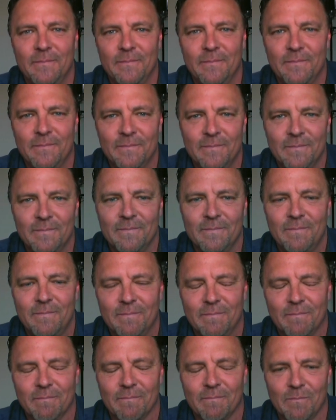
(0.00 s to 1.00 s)

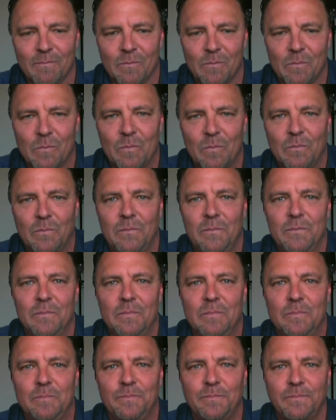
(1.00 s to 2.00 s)

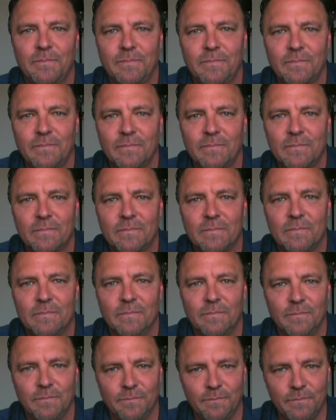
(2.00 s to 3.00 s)

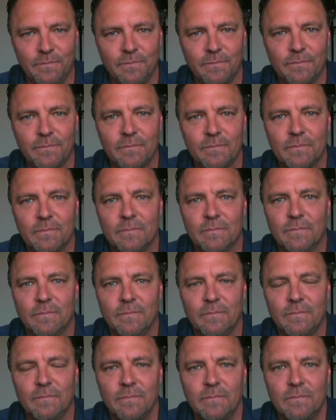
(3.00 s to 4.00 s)

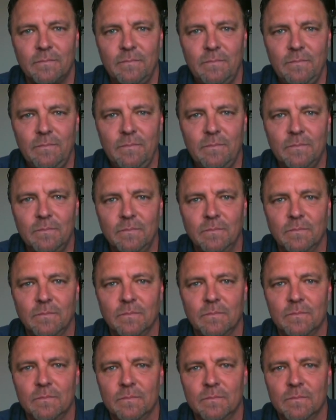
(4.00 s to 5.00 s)

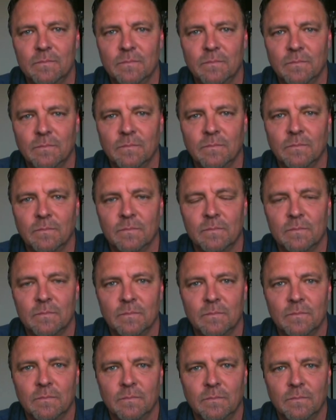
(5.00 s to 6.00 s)

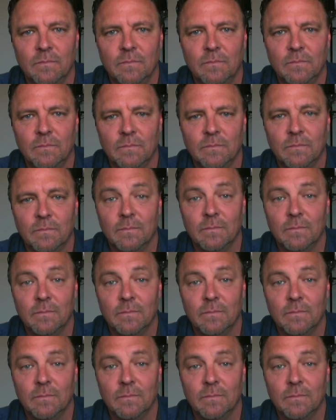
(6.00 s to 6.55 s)
[no speech]